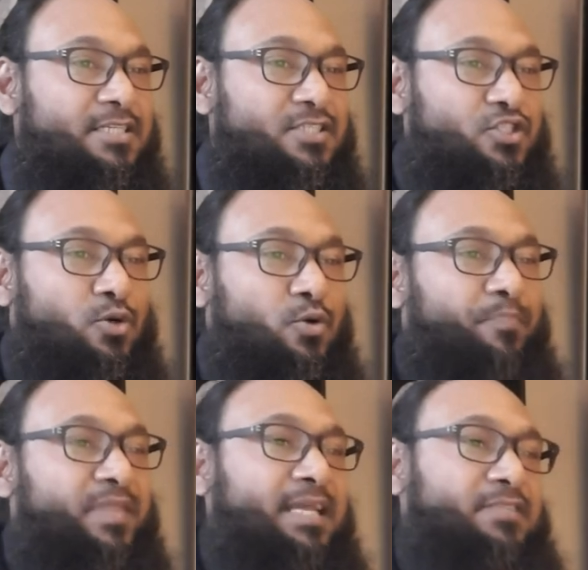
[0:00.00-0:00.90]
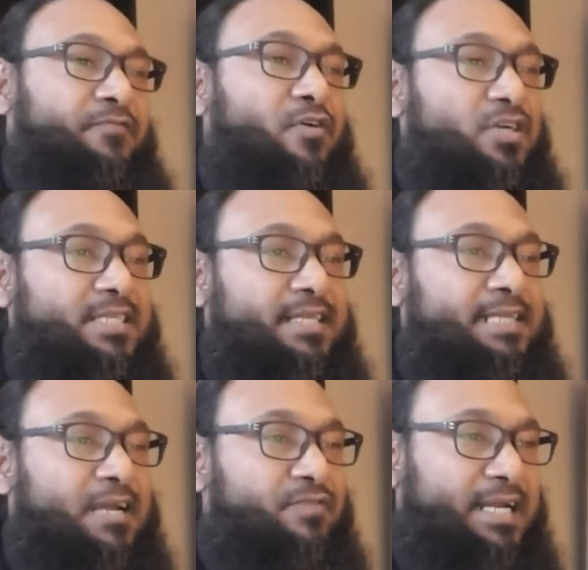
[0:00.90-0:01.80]
So there's 48
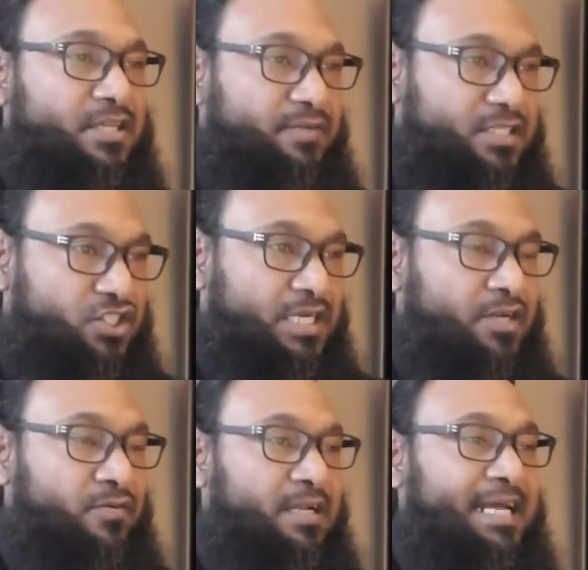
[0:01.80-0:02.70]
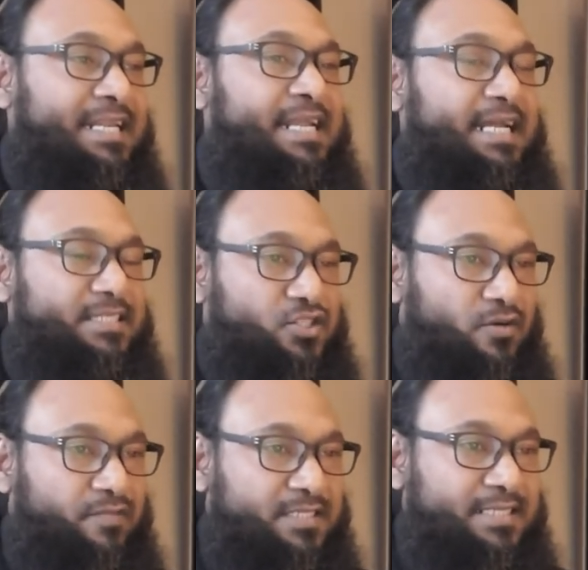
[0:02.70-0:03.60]
directorates general and 9
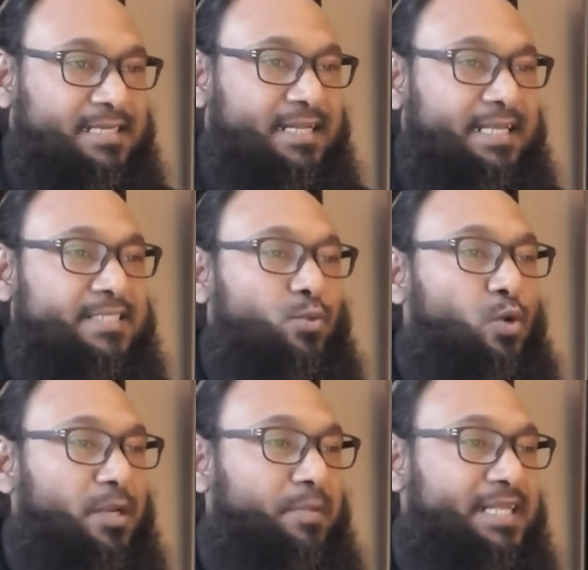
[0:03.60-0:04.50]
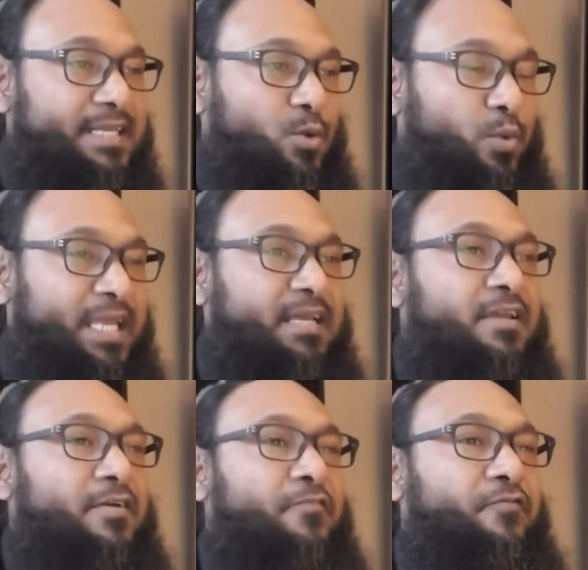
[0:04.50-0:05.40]
services, at least 1 meeting a week,
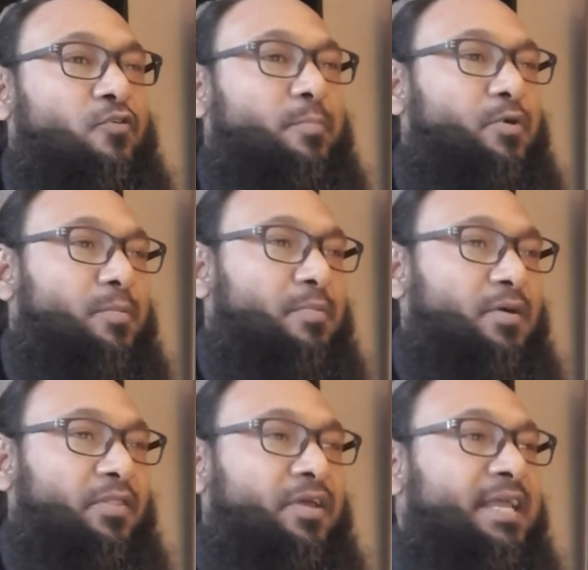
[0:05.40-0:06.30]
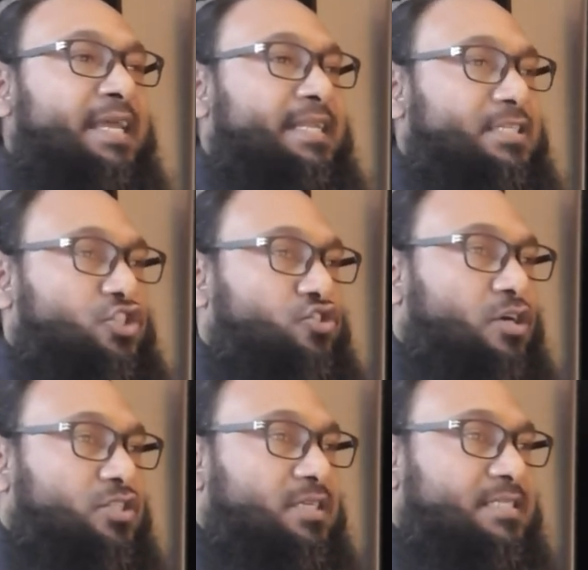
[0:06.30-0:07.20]
4 per month. The
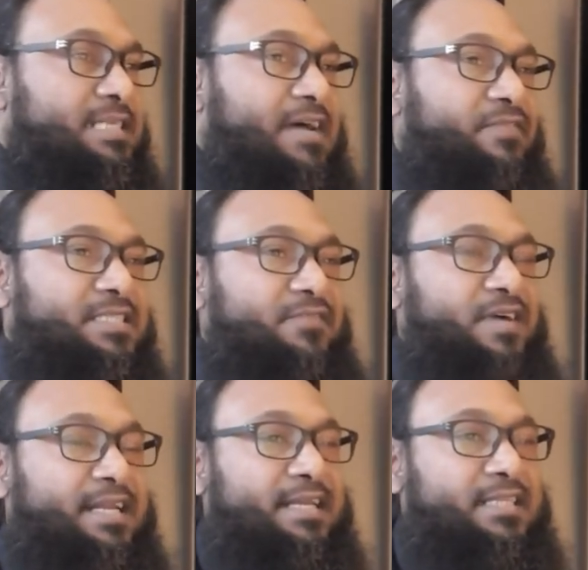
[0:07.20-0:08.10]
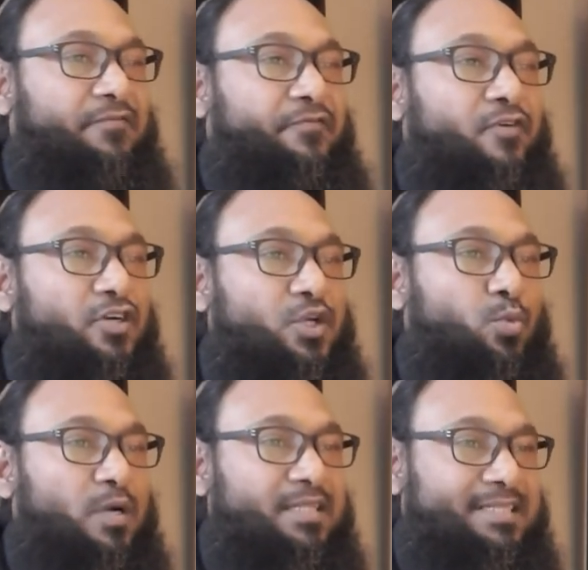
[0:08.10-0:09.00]
structure, the staff is divided into
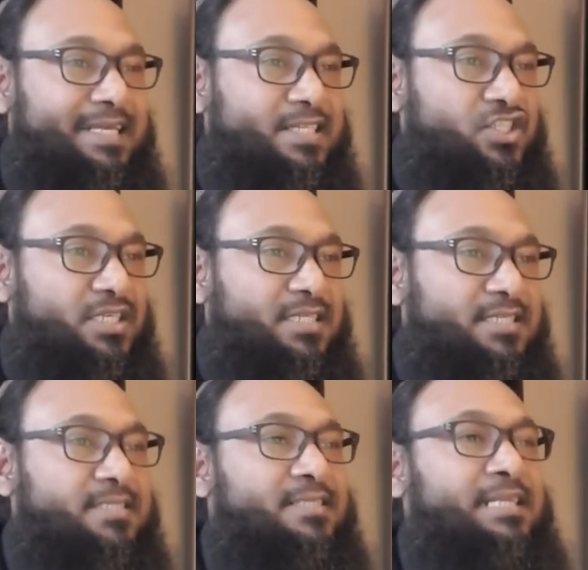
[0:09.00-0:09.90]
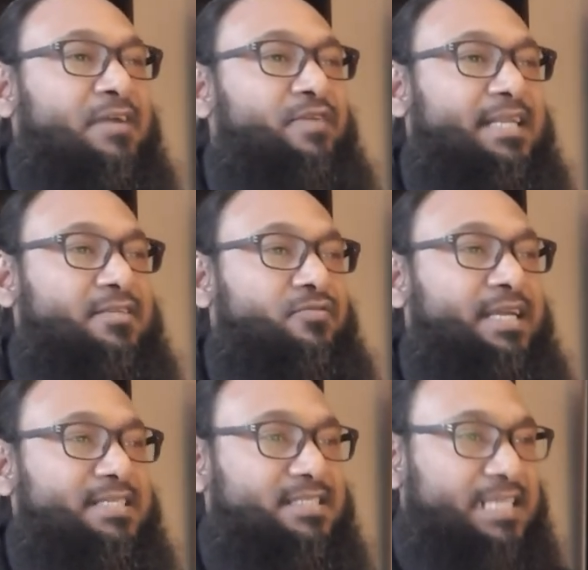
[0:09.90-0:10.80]
41 DGs,
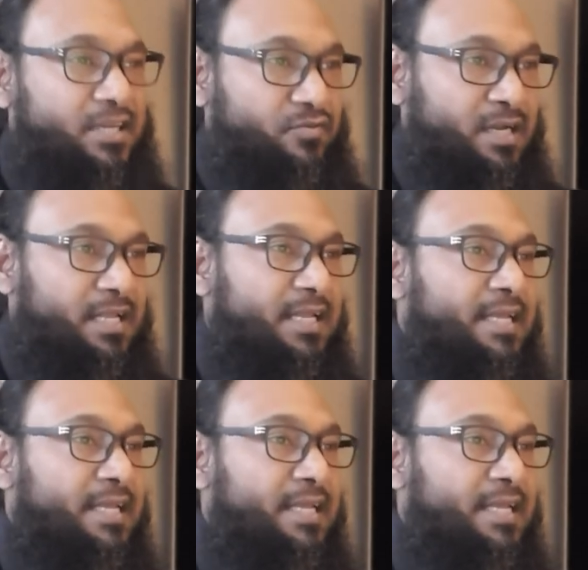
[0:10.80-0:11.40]
directorates general.